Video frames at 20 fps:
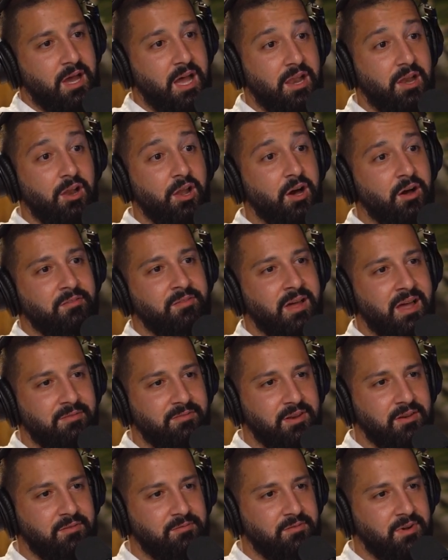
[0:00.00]
Yeah. I love
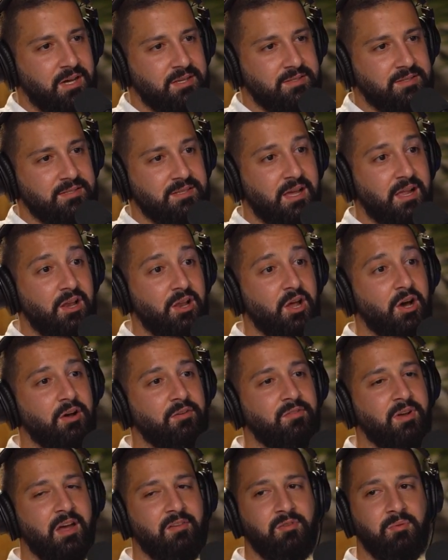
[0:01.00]
having advisors. I
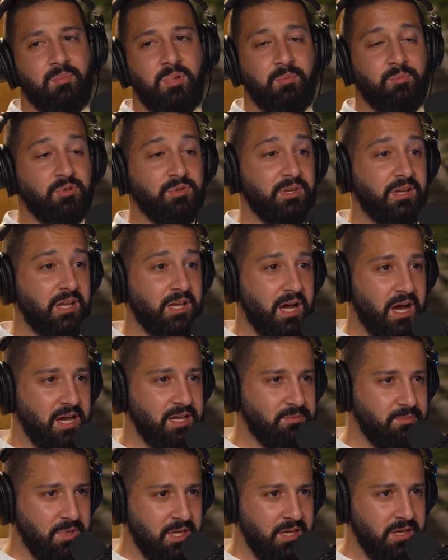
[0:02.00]
love having people to
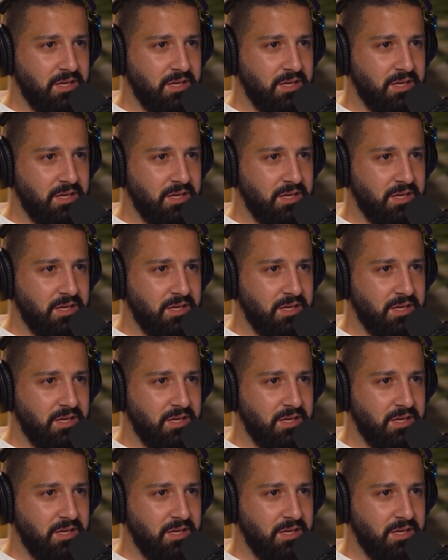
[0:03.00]
guide